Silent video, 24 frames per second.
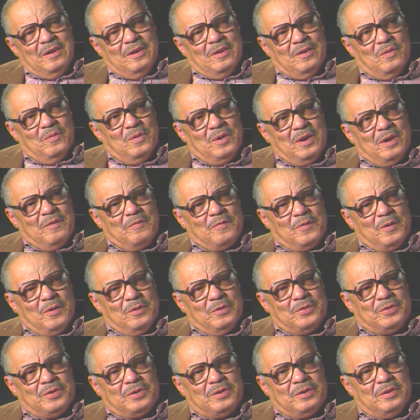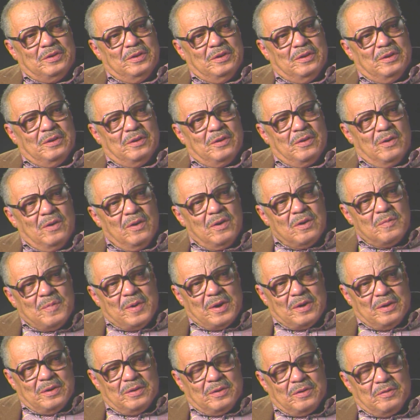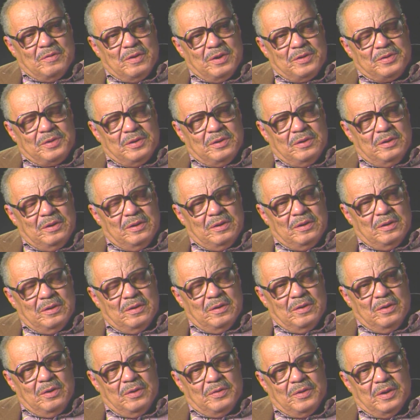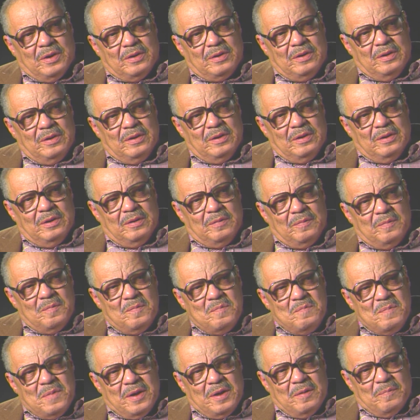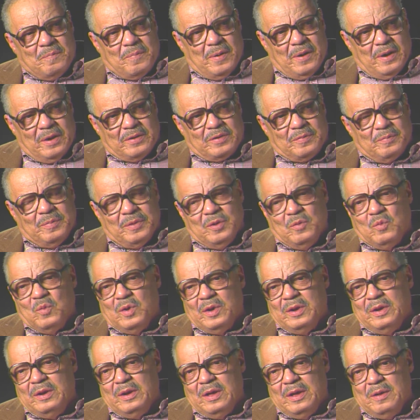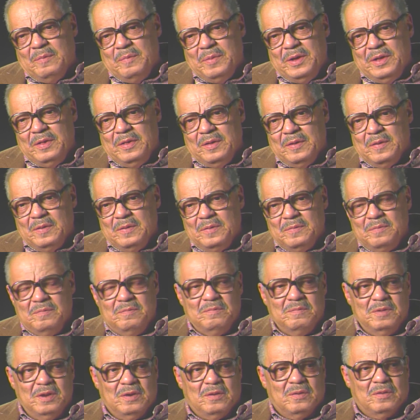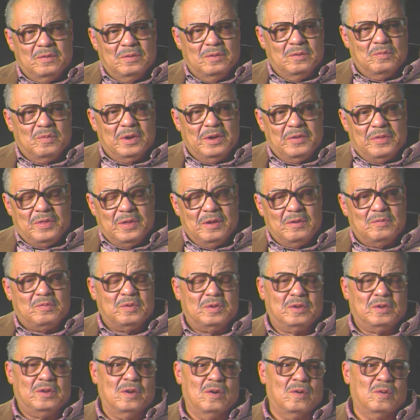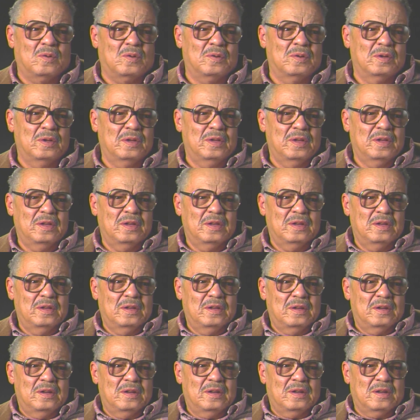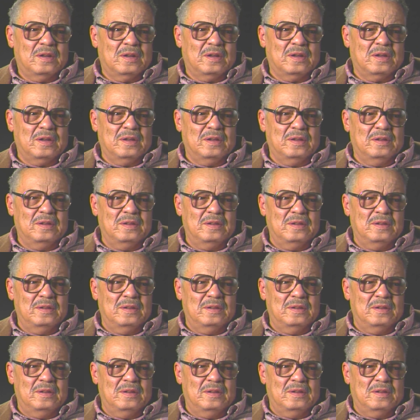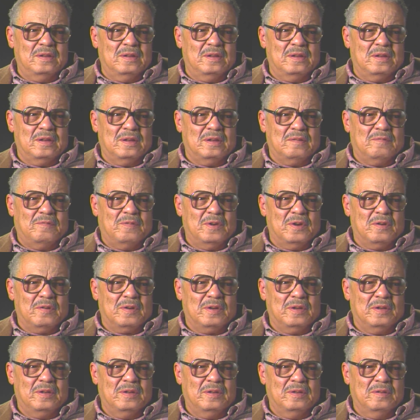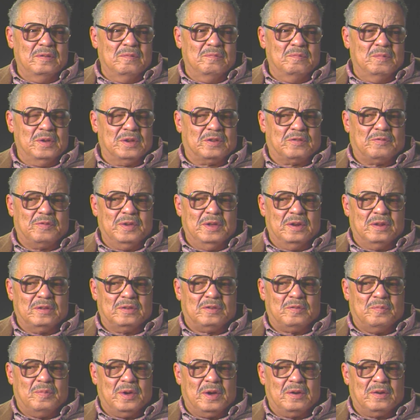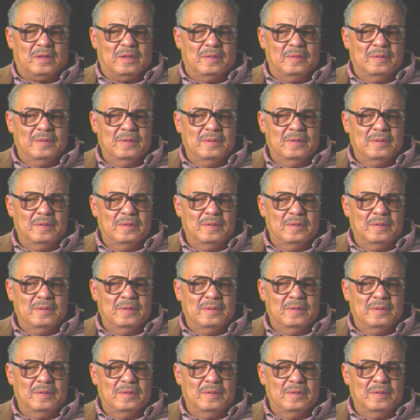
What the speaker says: When I first heard about integration and heard that it may possibly one day be the way things would go, I had very mixed feelings about it.